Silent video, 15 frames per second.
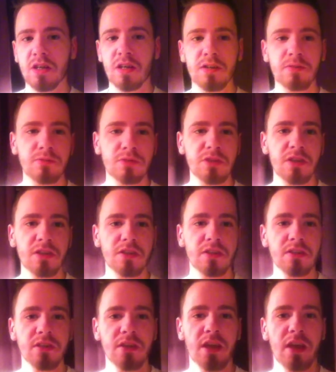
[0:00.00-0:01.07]
I was like
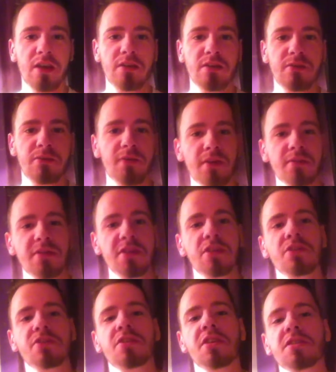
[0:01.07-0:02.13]
getting 15
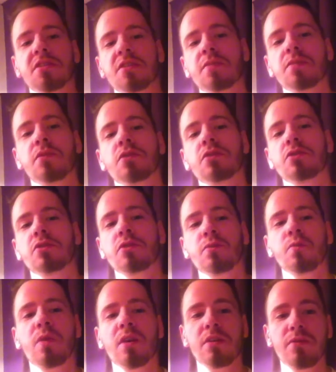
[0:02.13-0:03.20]
or 16 views
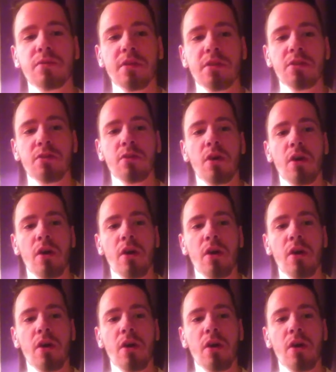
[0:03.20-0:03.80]
on one video